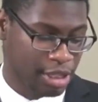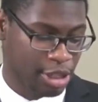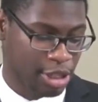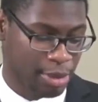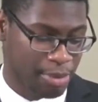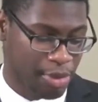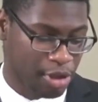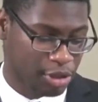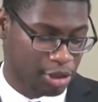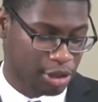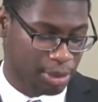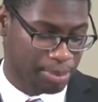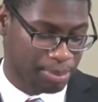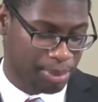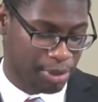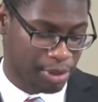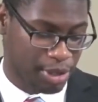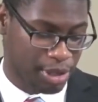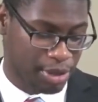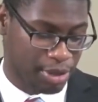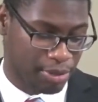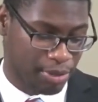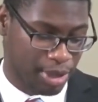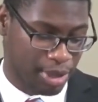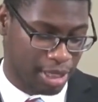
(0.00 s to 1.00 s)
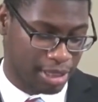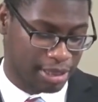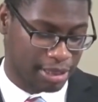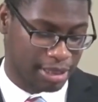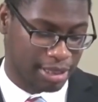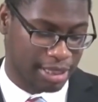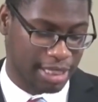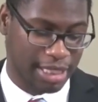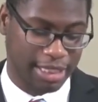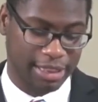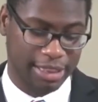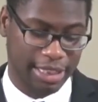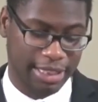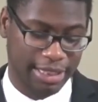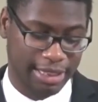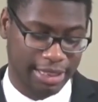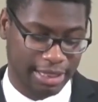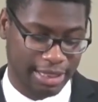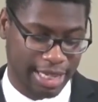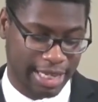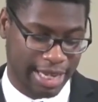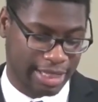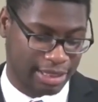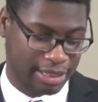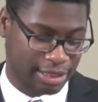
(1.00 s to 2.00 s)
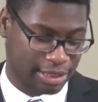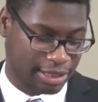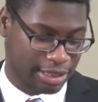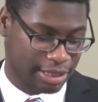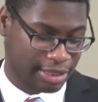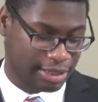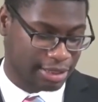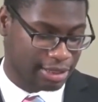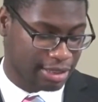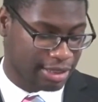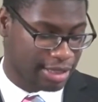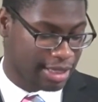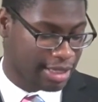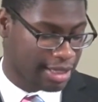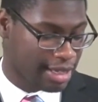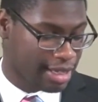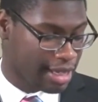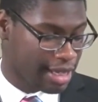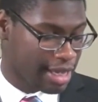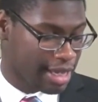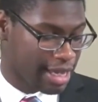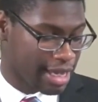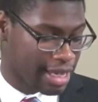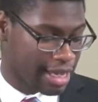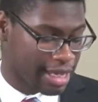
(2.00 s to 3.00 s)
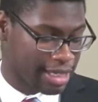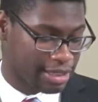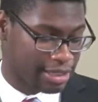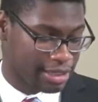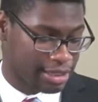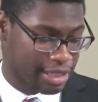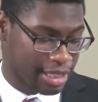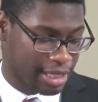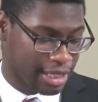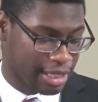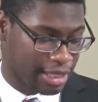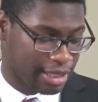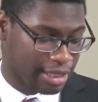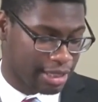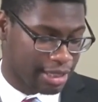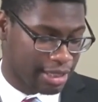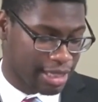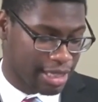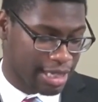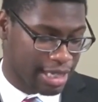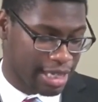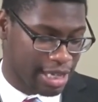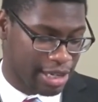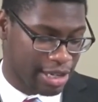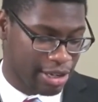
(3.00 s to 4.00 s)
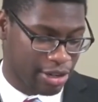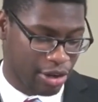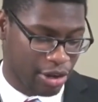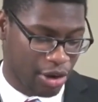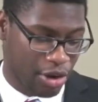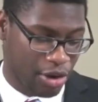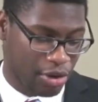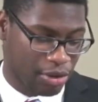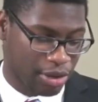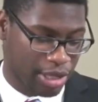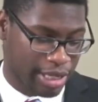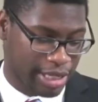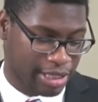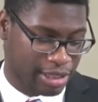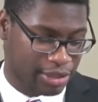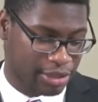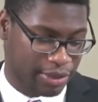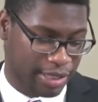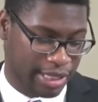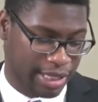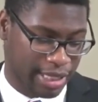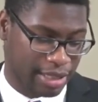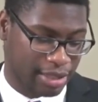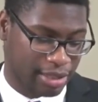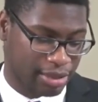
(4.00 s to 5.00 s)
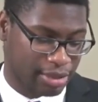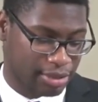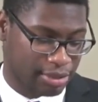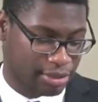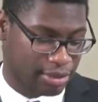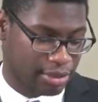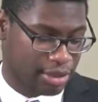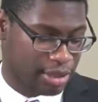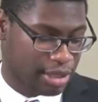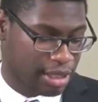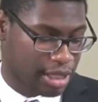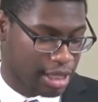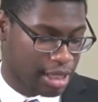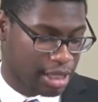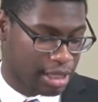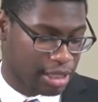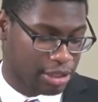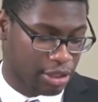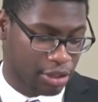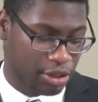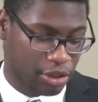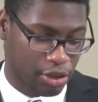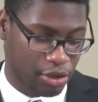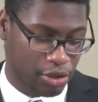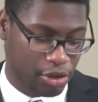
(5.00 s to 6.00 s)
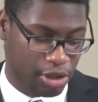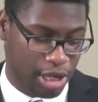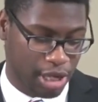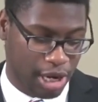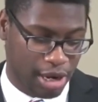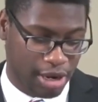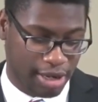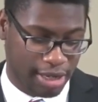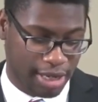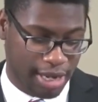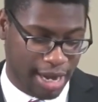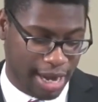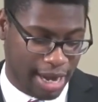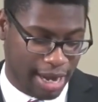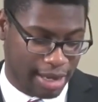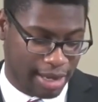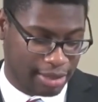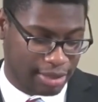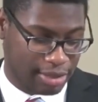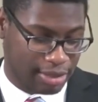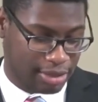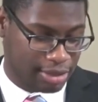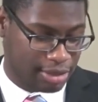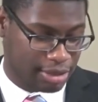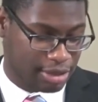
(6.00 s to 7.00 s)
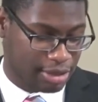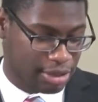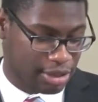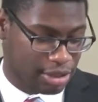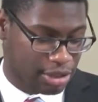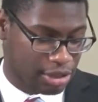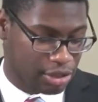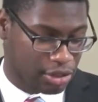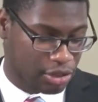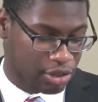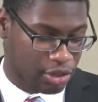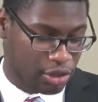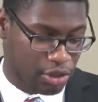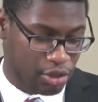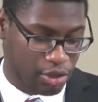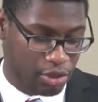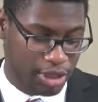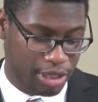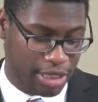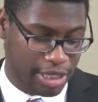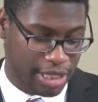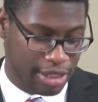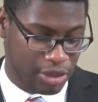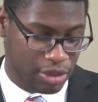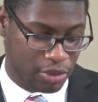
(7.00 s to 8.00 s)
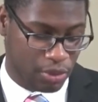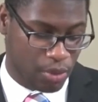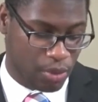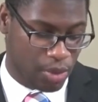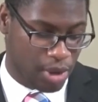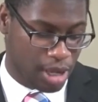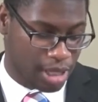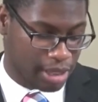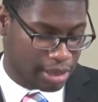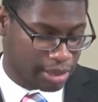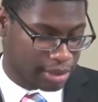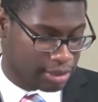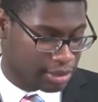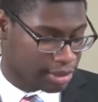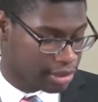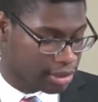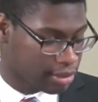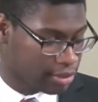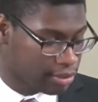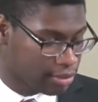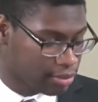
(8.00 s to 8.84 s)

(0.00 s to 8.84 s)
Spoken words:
The most important one, Jesus answered, is the "Hear, O Israel, the Lord our God, the Lord is one.